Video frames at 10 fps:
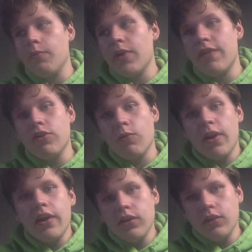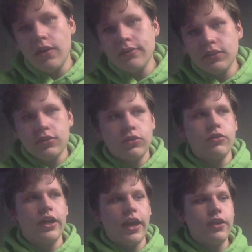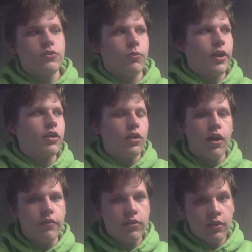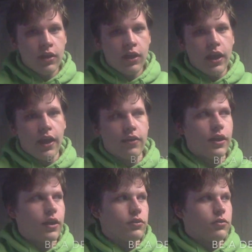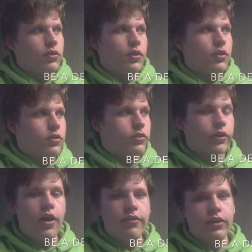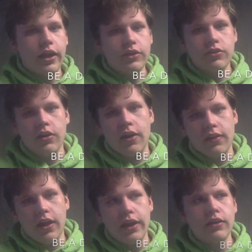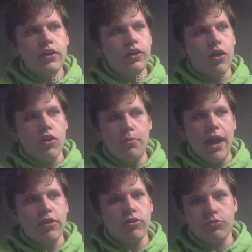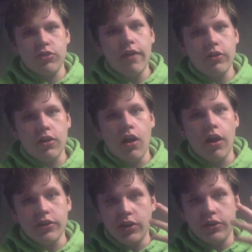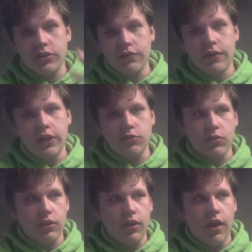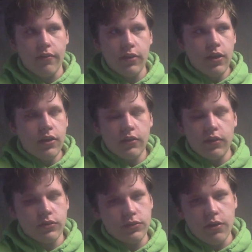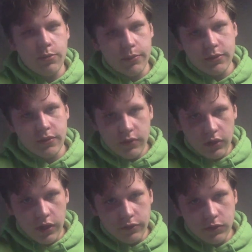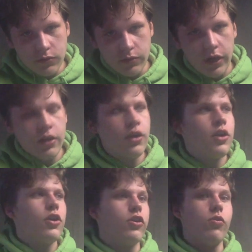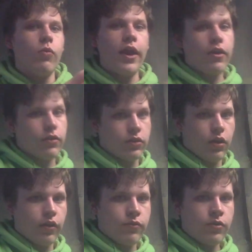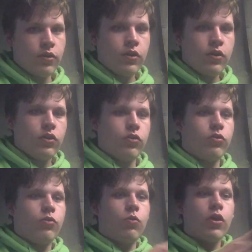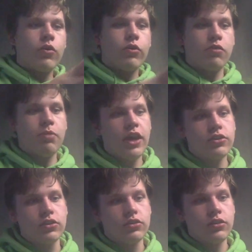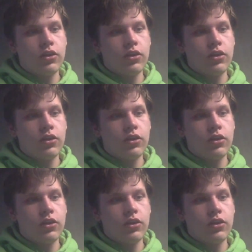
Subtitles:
If you're wearing gloves, you can't wear gloves and then turn off the light, turn on the light, go to the bathroom, drive your car, touch your face with the gloves. Then there's no purpose of the gloves, right? You wear the gloves. You work with the patient,